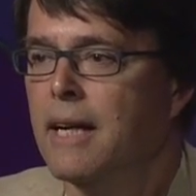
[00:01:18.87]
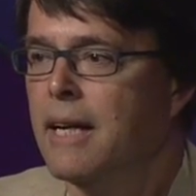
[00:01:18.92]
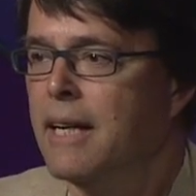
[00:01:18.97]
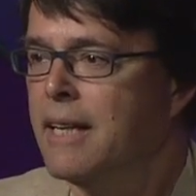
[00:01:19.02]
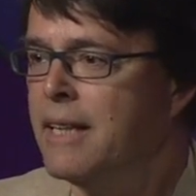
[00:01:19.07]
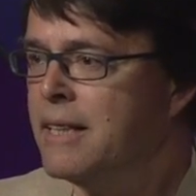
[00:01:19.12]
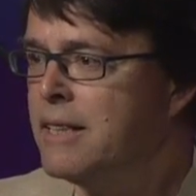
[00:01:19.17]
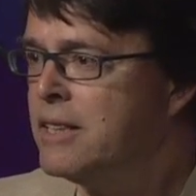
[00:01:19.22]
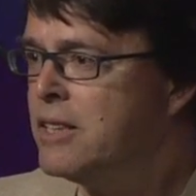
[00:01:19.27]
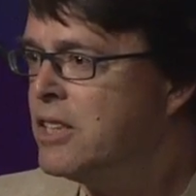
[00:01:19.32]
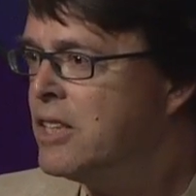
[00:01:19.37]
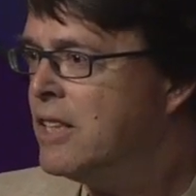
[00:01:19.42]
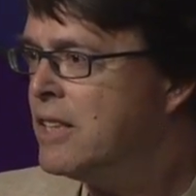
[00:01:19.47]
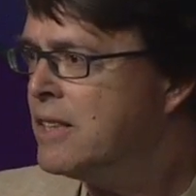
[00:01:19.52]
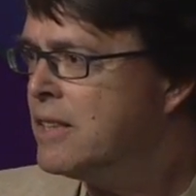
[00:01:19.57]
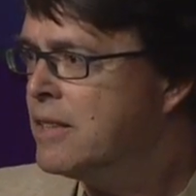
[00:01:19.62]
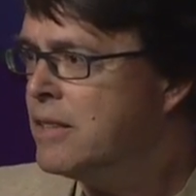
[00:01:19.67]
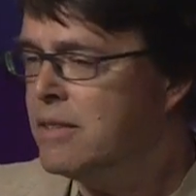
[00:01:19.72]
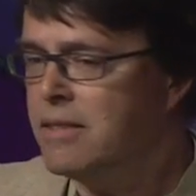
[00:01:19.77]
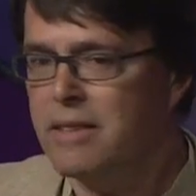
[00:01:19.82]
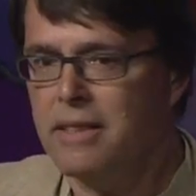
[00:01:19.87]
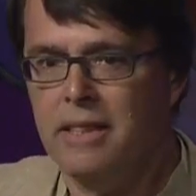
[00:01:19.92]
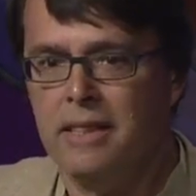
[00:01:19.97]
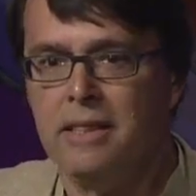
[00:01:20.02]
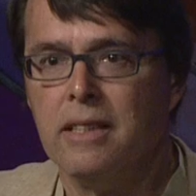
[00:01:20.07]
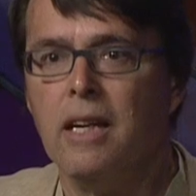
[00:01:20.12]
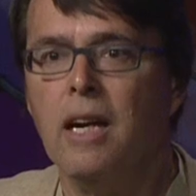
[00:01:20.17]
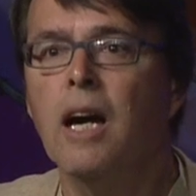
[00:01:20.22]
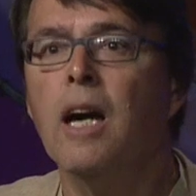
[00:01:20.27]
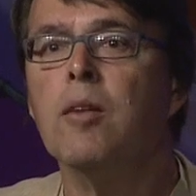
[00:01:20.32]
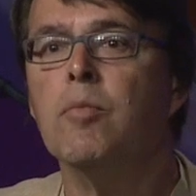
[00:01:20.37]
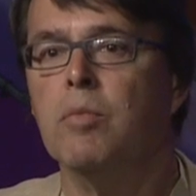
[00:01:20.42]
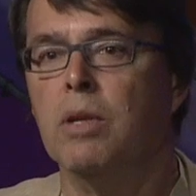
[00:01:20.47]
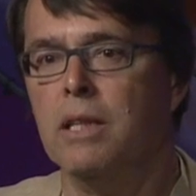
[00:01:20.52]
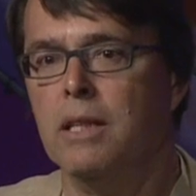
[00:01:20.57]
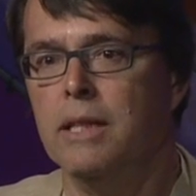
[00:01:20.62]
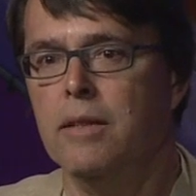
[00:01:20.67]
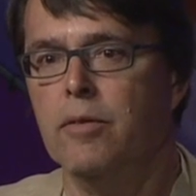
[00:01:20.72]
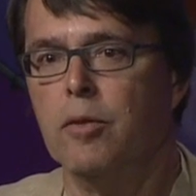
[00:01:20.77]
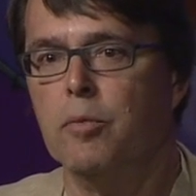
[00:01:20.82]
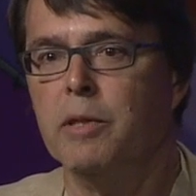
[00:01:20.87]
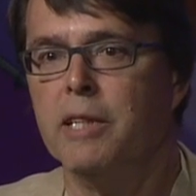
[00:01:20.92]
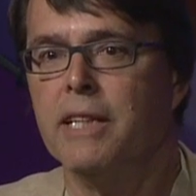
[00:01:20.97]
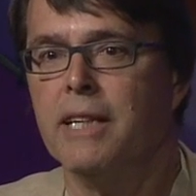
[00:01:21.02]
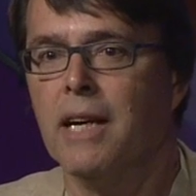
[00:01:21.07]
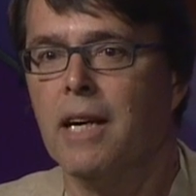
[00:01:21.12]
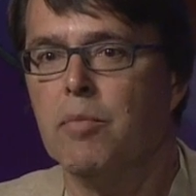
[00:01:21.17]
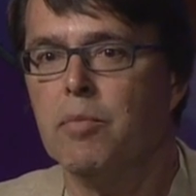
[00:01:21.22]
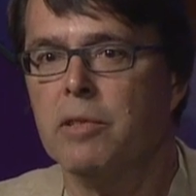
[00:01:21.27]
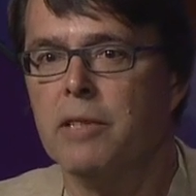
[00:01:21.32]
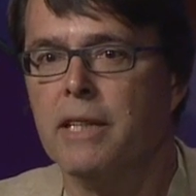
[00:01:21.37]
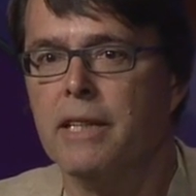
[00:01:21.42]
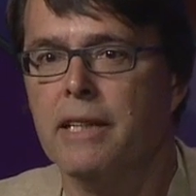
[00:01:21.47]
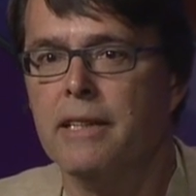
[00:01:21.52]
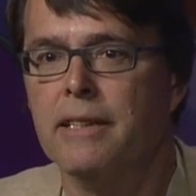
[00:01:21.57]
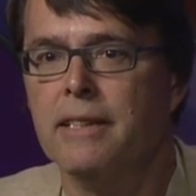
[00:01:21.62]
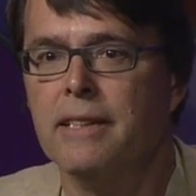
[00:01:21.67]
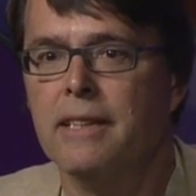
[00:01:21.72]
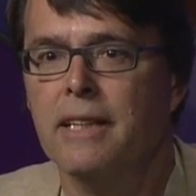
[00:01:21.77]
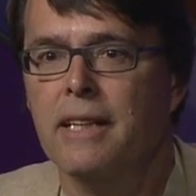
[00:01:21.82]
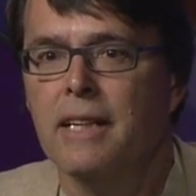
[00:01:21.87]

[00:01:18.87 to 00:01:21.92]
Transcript: and just, it's unbelievably complicated.